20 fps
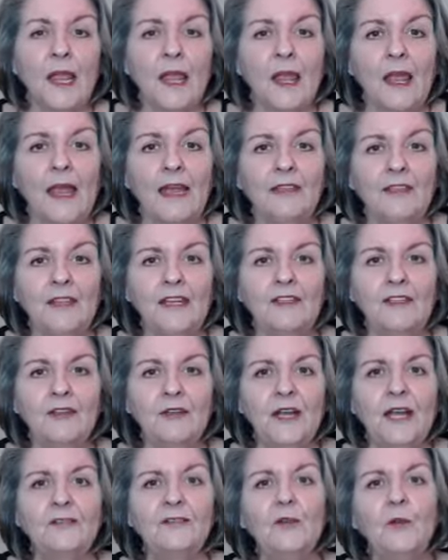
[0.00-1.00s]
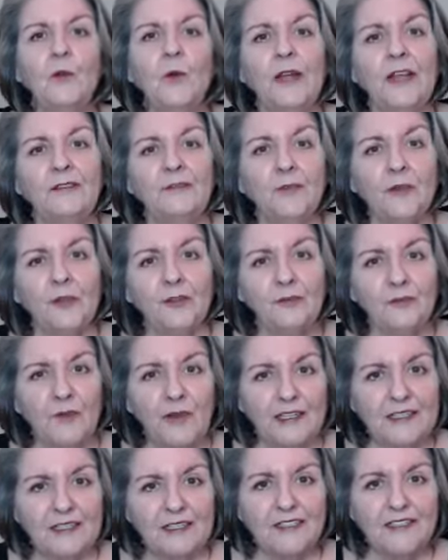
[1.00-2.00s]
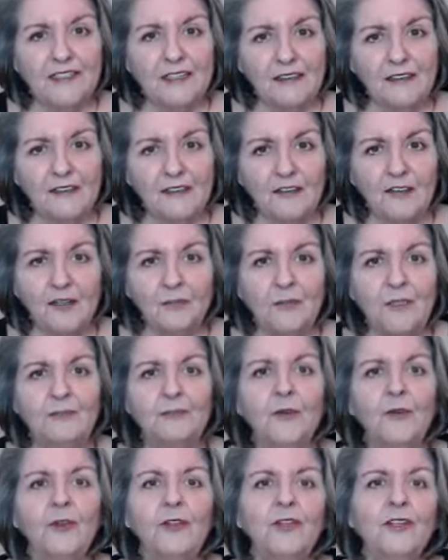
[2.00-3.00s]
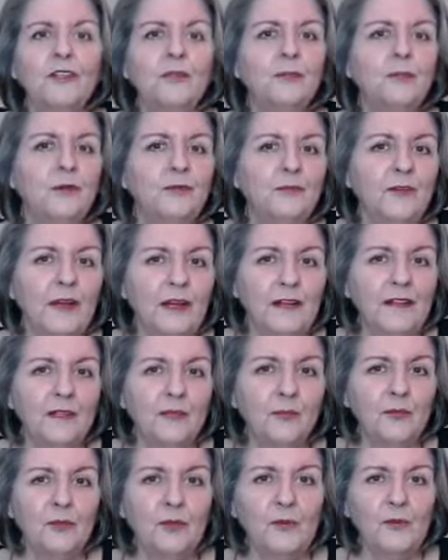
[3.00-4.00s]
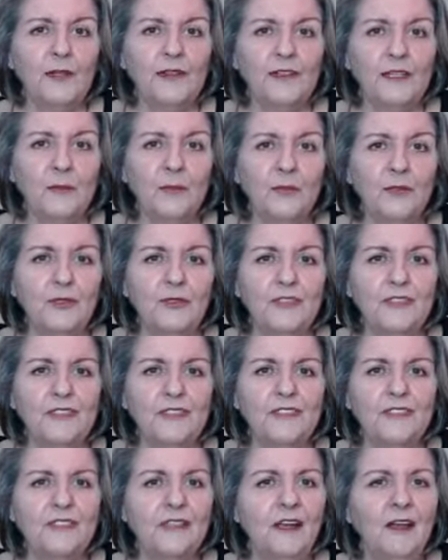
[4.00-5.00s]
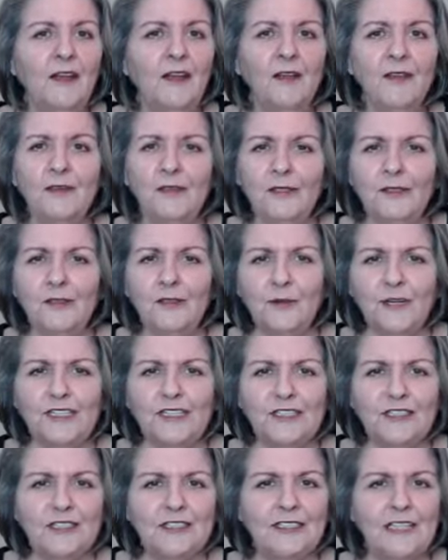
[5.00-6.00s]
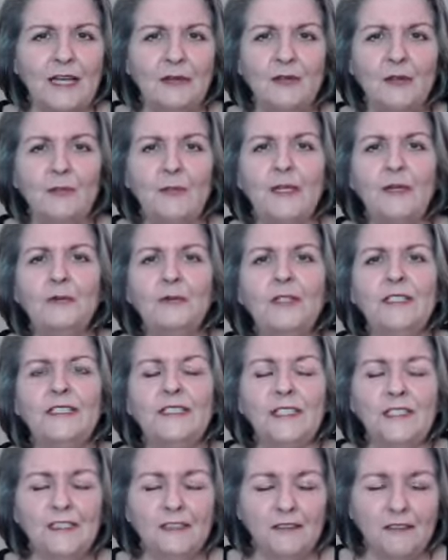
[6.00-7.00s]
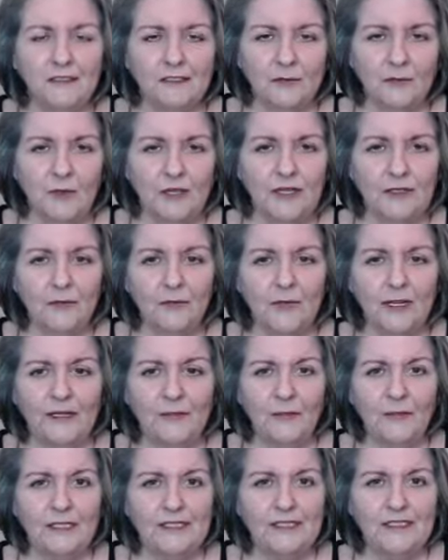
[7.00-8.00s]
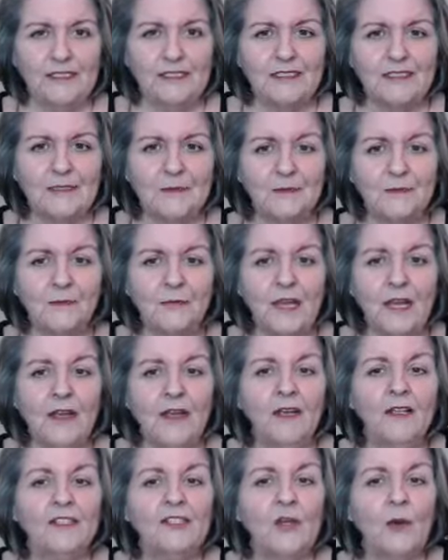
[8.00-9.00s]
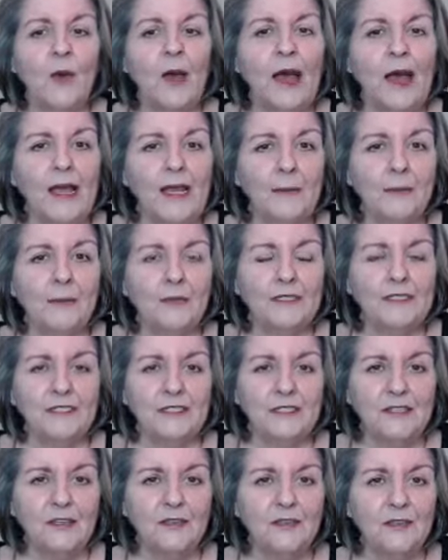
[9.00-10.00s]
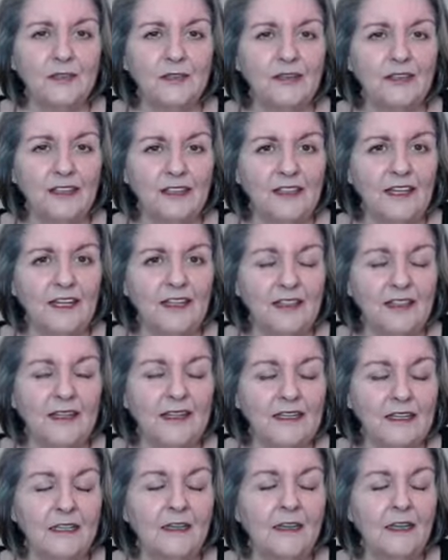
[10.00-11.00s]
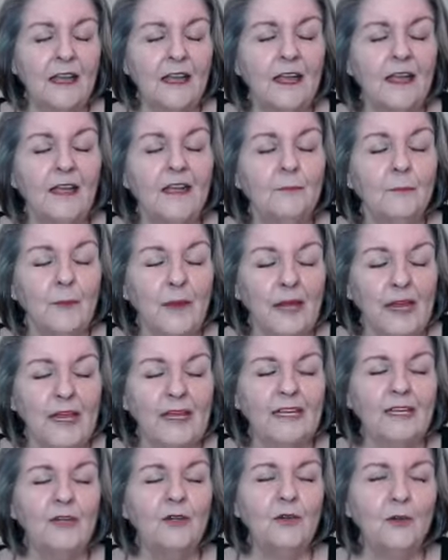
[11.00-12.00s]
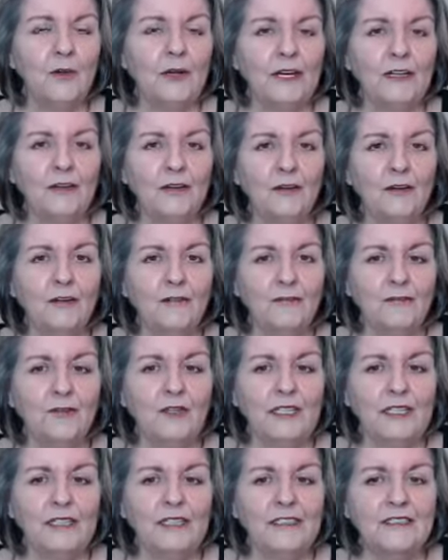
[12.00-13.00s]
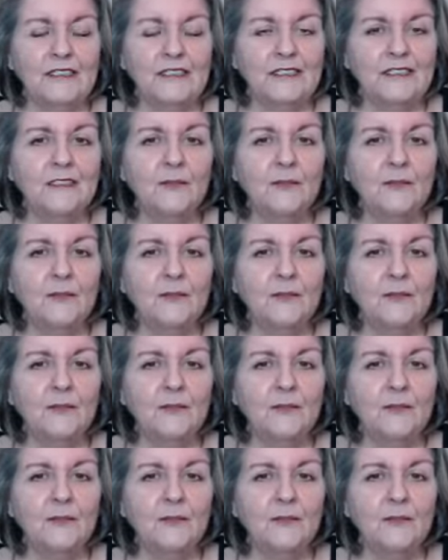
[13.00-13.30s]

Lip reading: And then you'd have to wait for the funds to clear before you could provide them with what they purchased. Good gracious, that would be a ridiculous way to run a business. So I particularly think that paying credit card fees is a